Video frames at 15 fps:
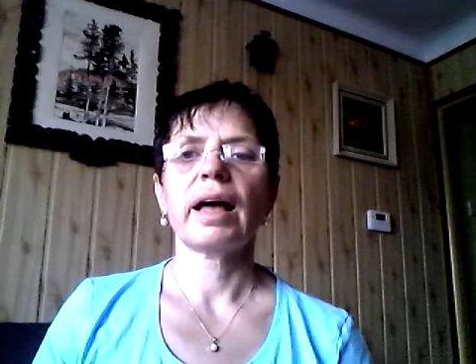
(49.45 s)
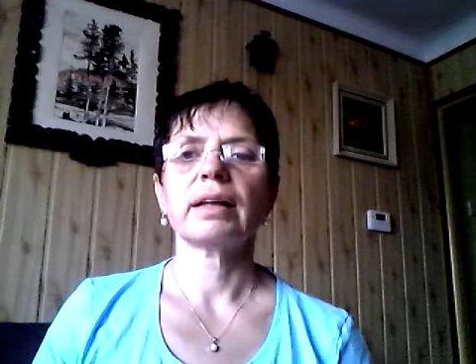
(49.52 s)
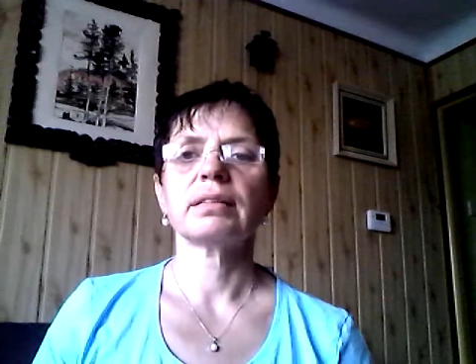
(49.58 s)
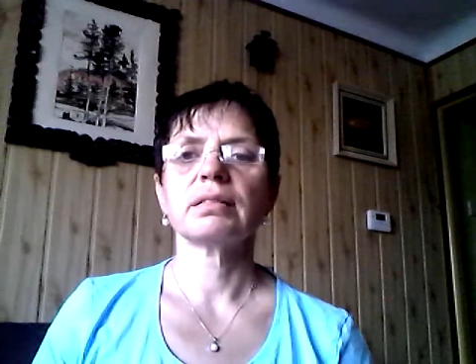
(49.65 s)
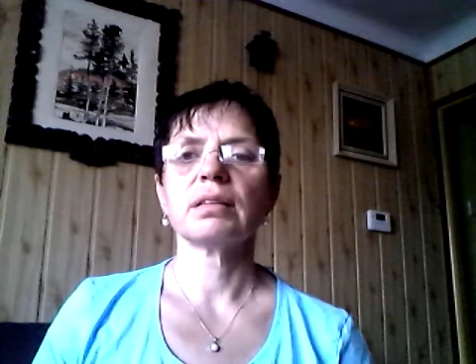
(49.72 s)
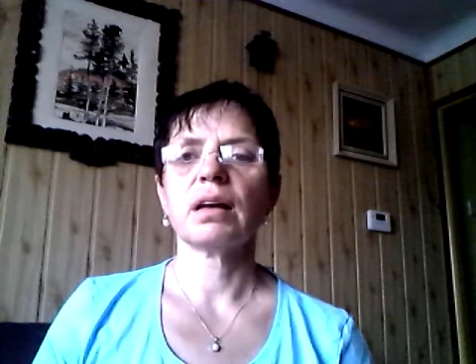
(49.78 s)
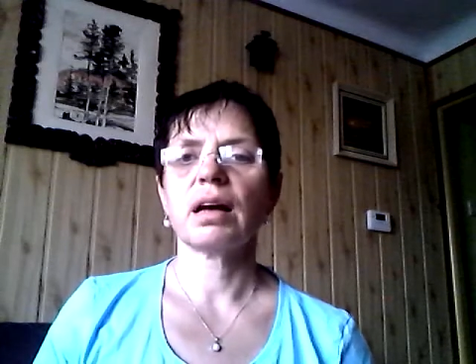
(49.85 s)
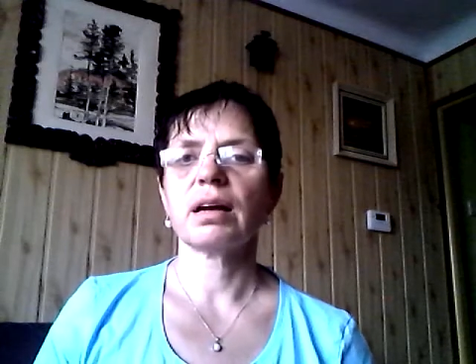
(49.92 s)

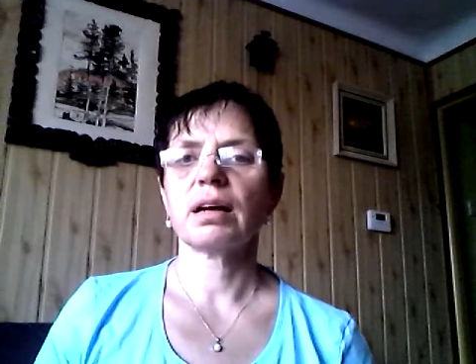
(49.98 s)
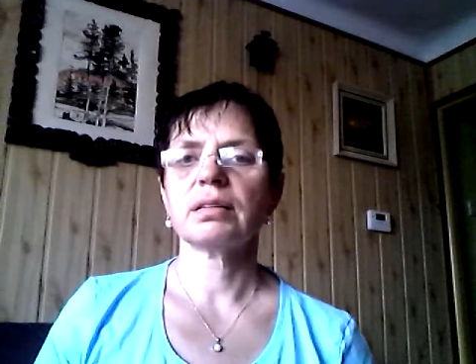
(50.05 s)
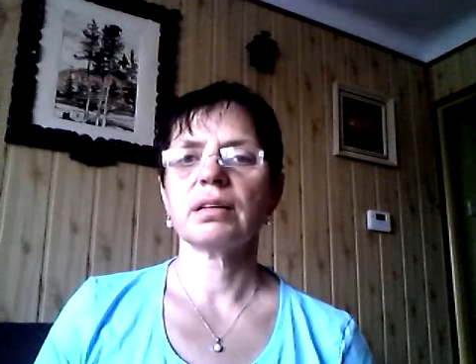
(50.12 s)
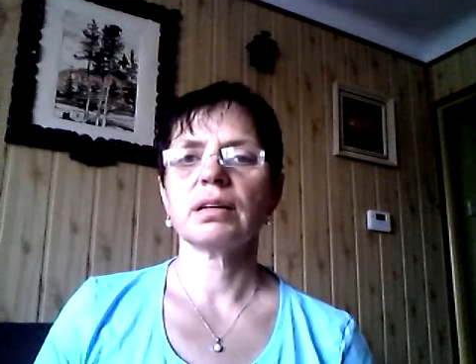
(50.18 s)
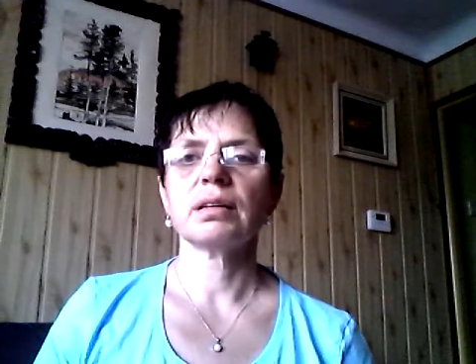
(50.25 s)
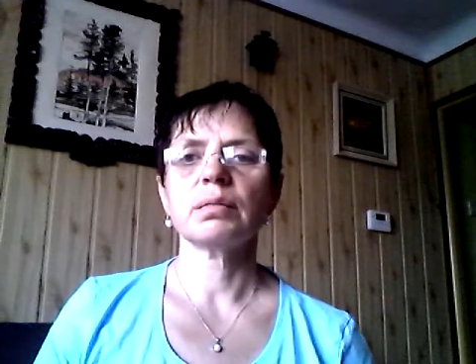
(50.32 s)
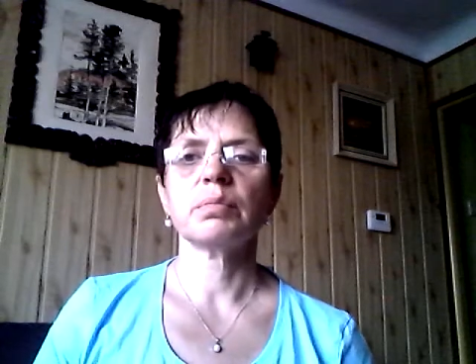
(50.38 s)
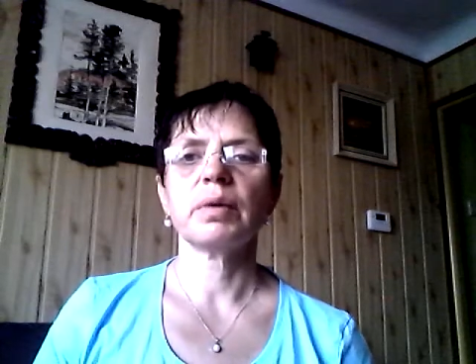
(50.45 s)
and
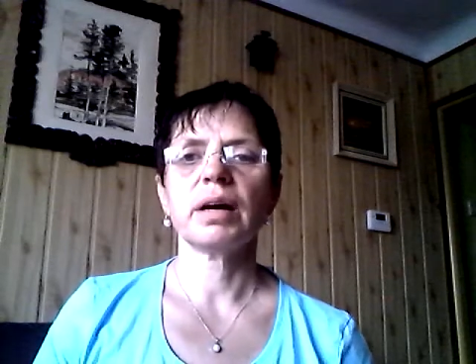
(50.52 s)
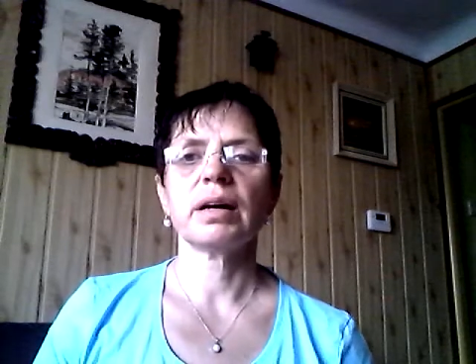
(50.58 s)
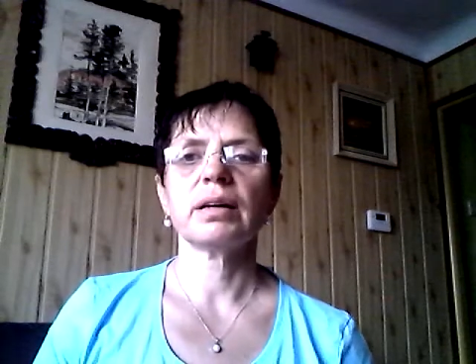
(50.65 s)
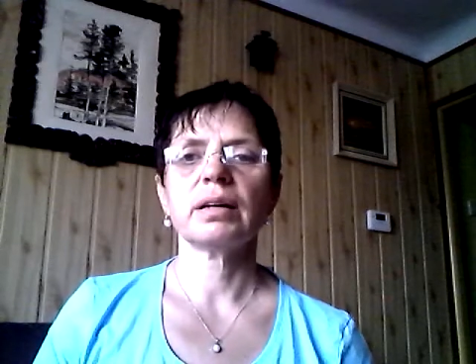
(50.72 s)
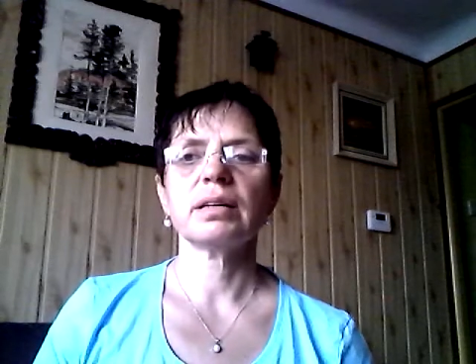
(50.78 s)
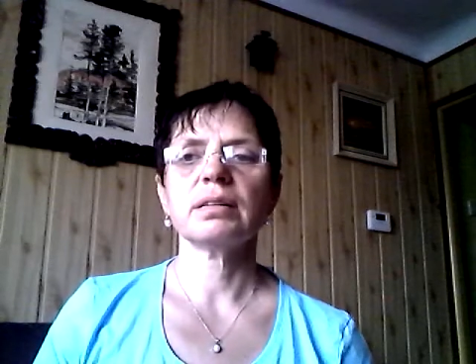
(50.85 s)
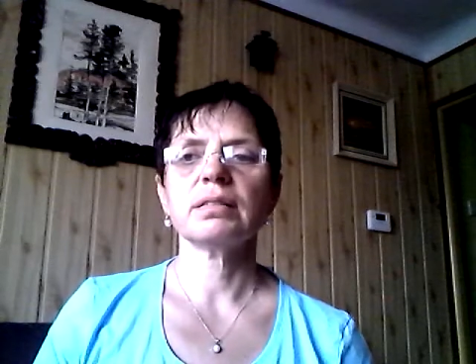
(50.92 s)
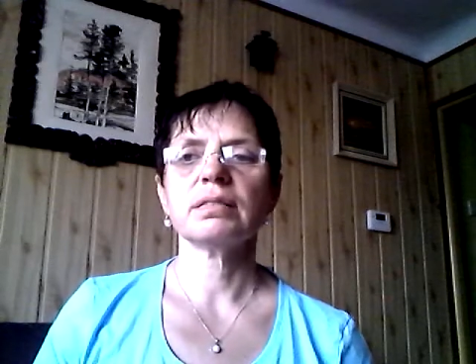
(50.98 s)
radial
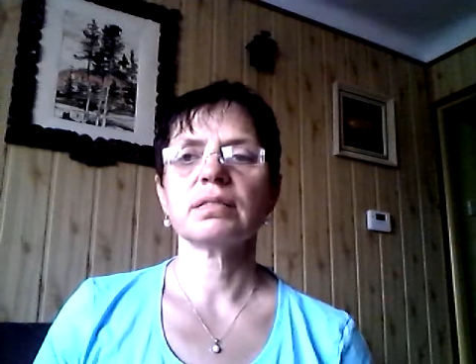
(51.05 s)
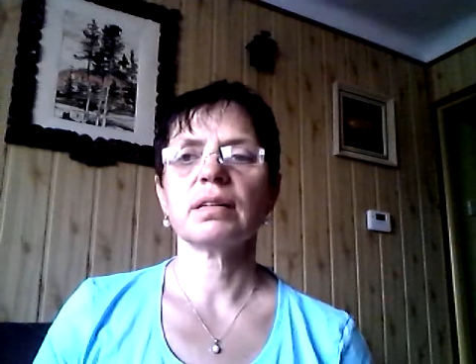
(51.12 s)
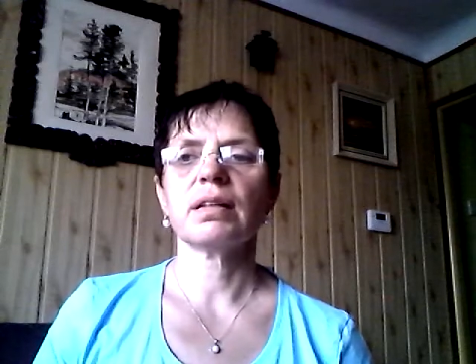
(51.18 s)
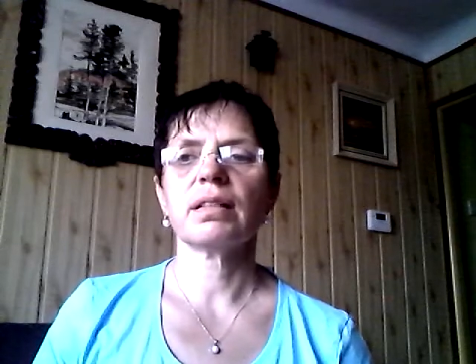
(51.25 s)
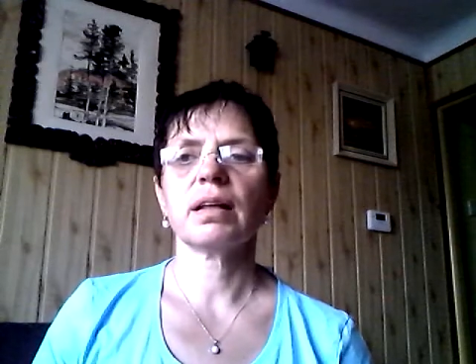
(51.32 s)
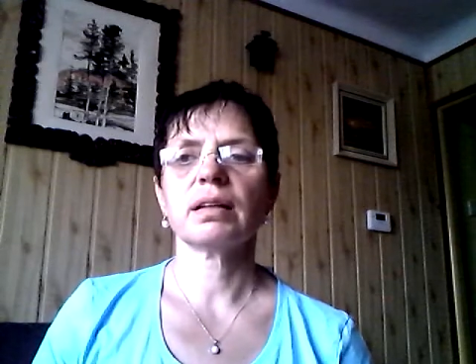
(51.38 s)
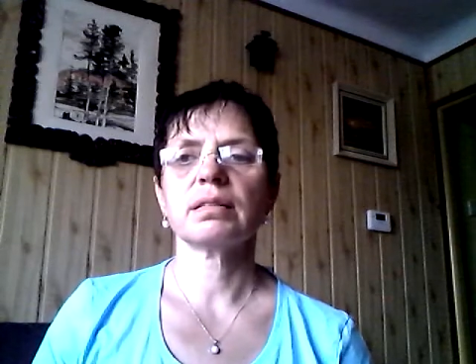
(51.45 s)
bearings